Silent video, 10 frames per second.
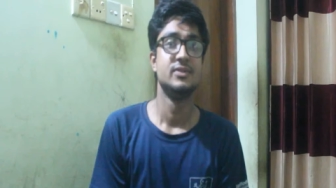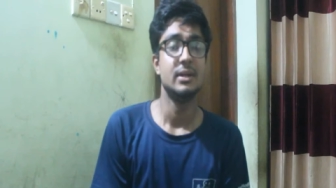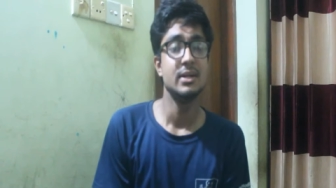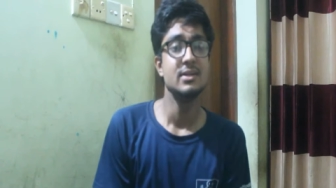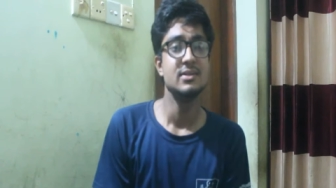
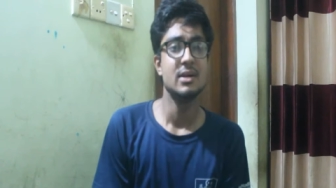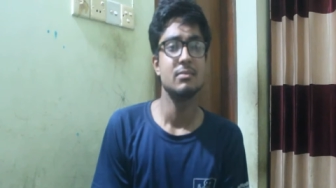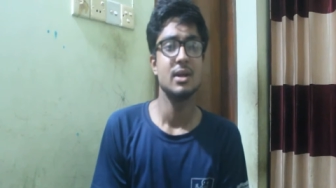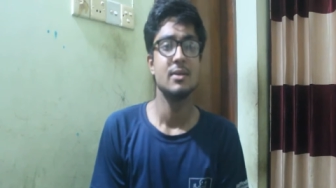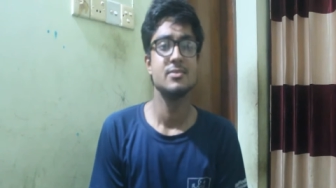In some
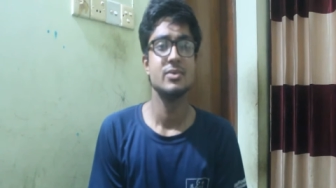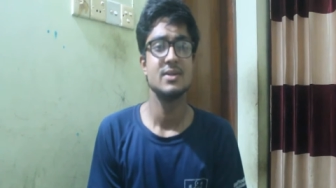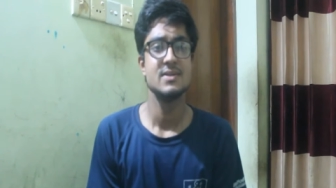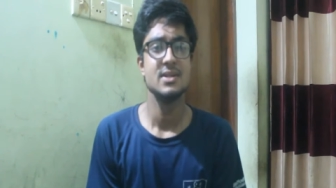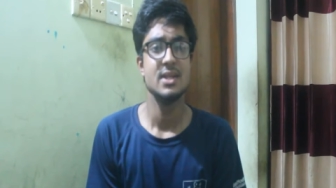clubs we
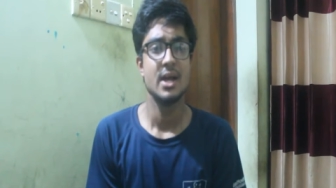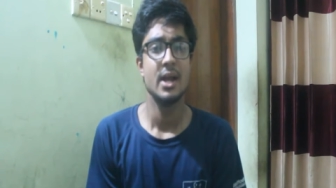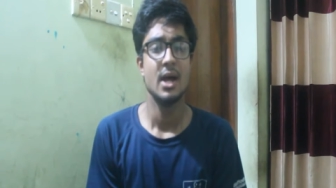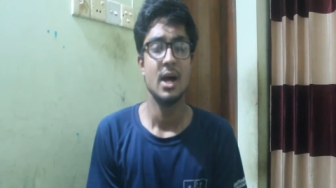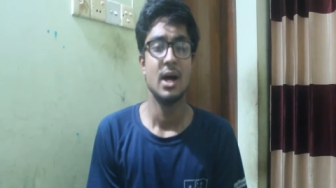can see that
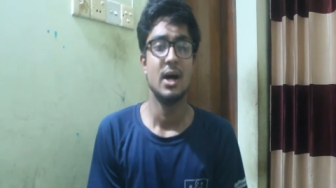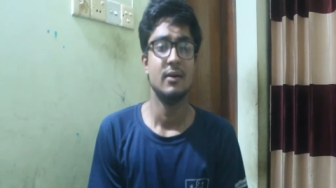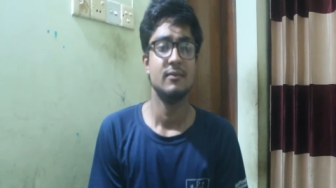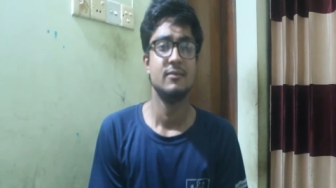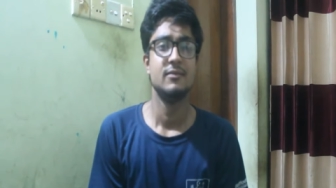
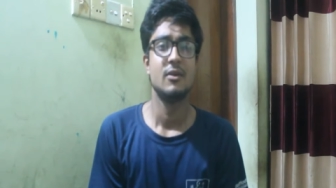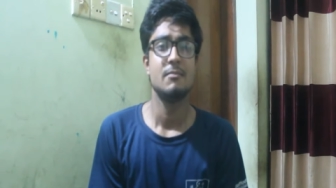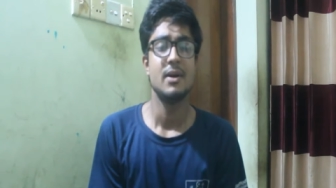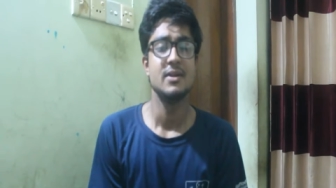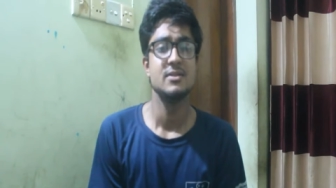for
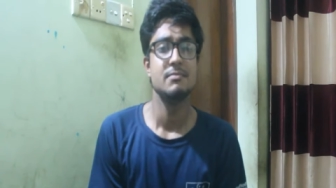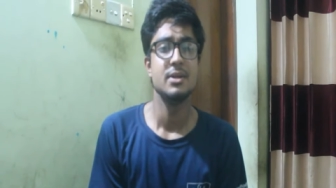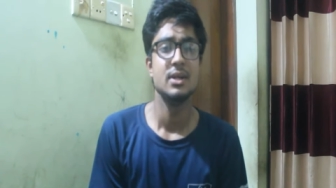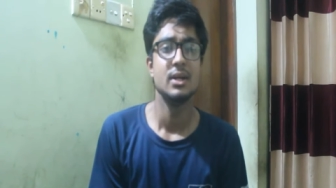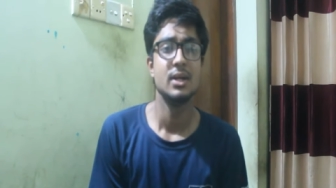
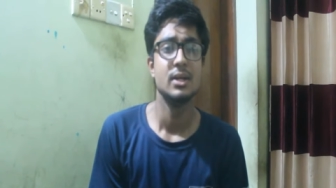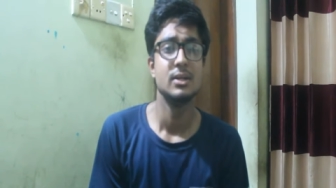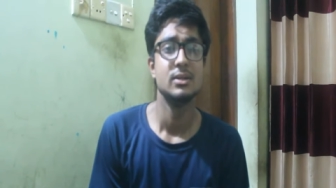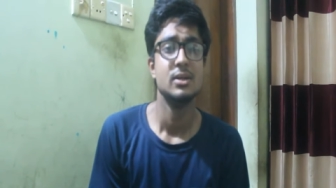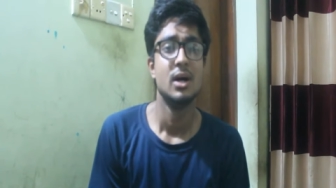participating
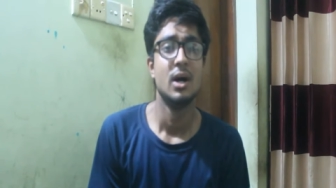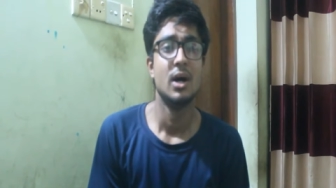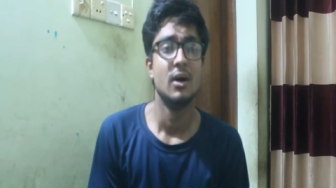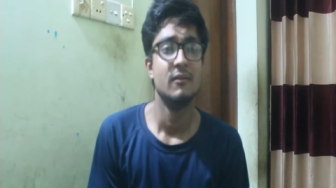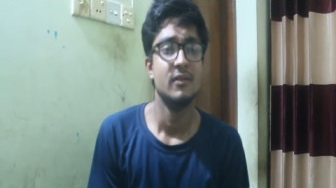in
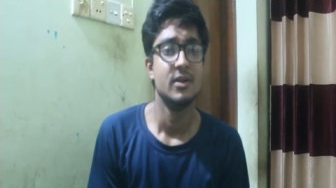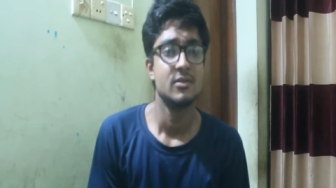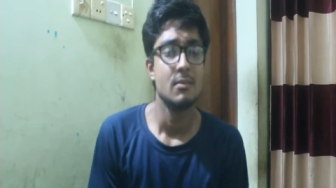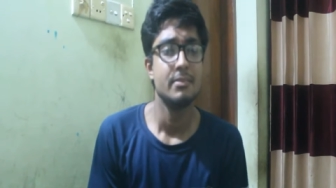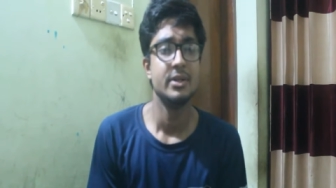various
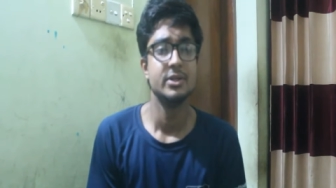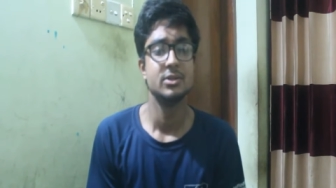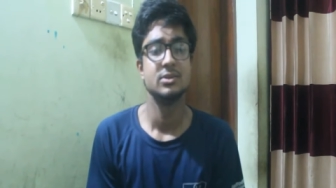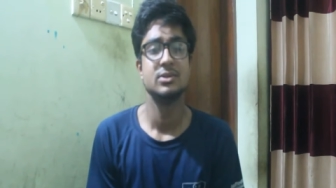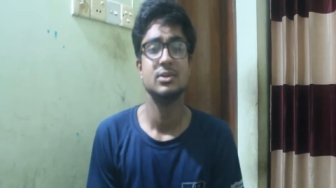
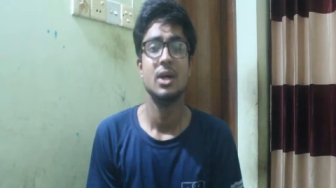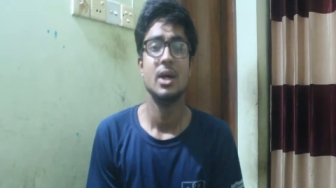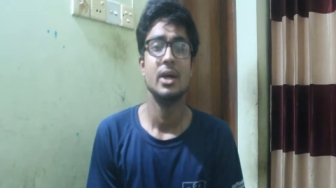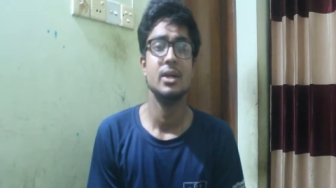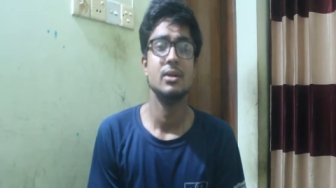competitions,
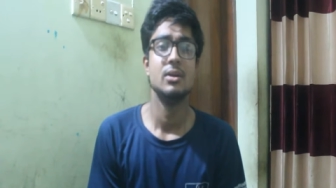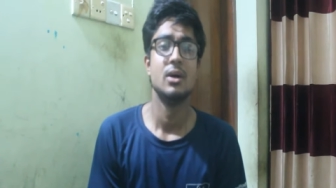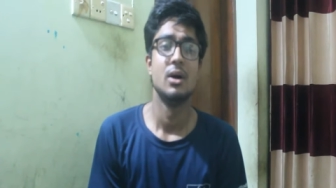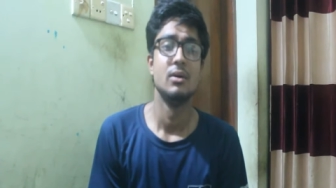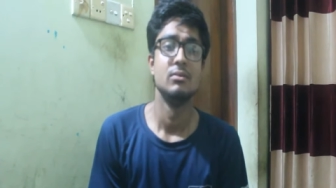in
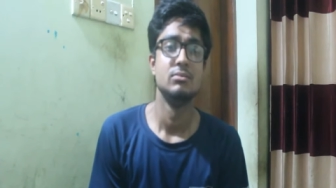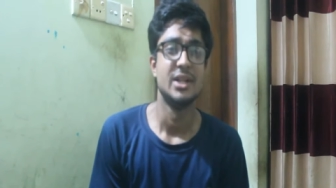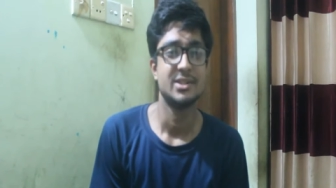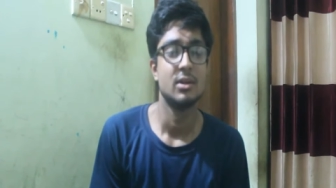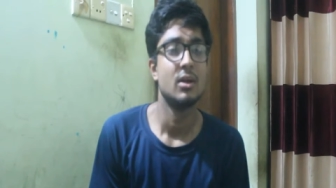
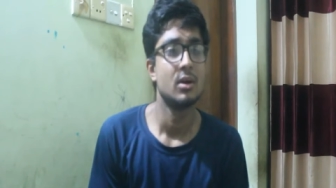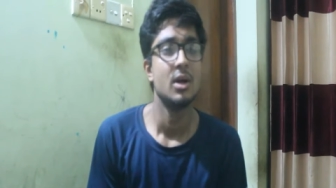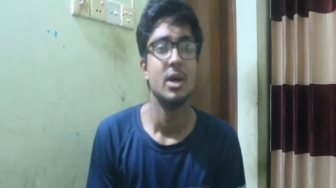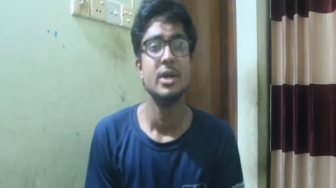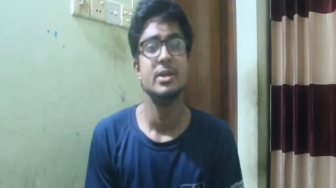national or
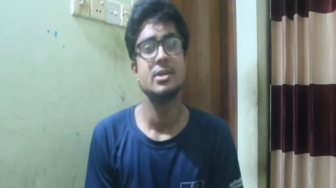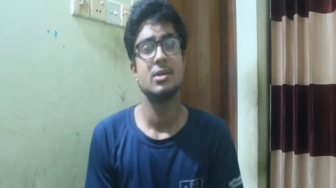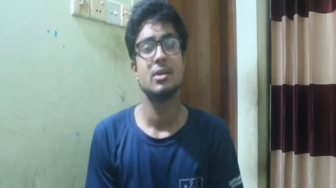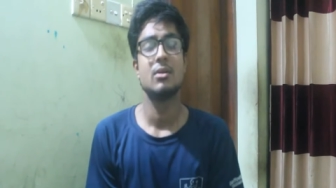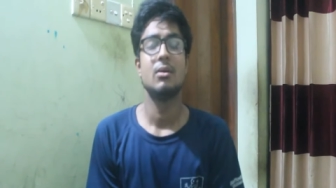
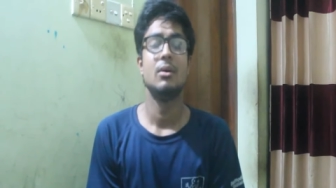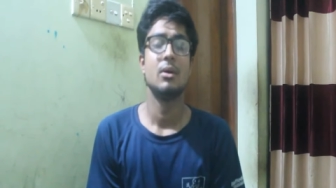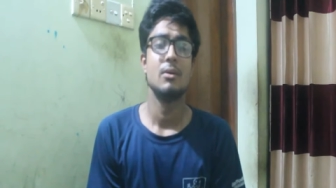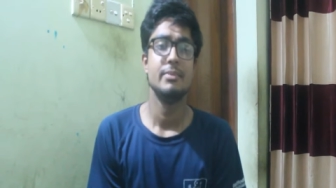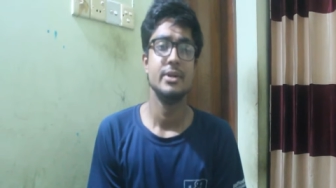internal
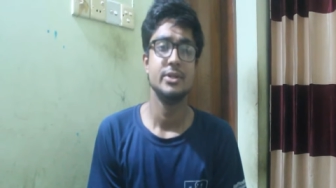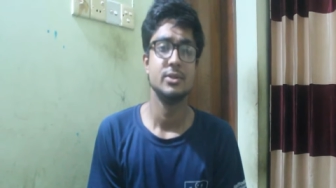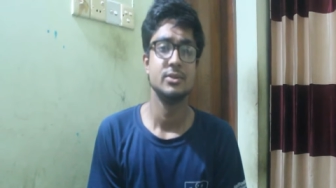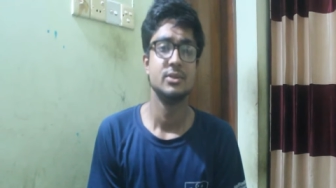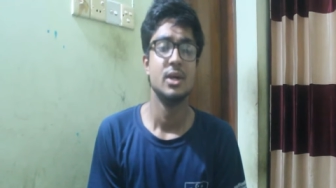
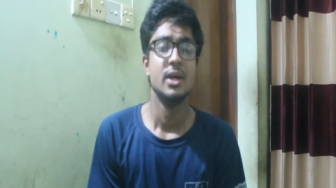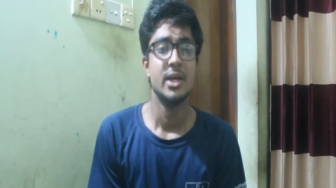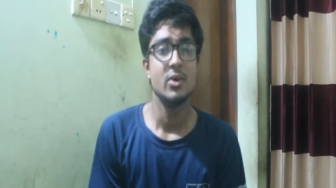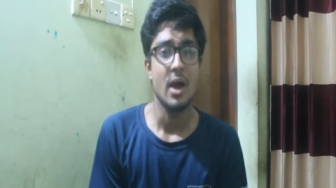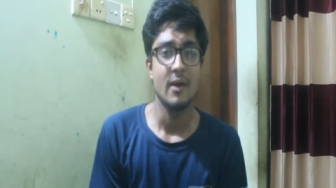competitions,
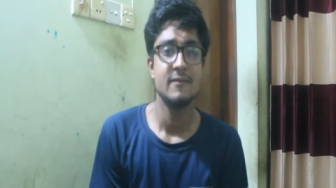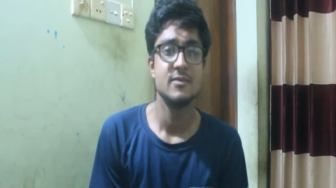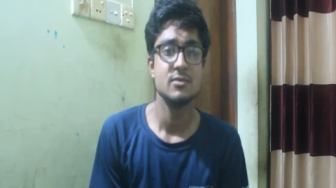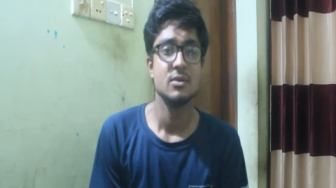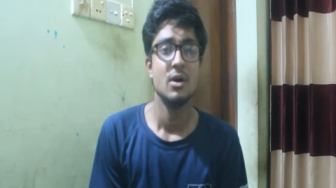you have to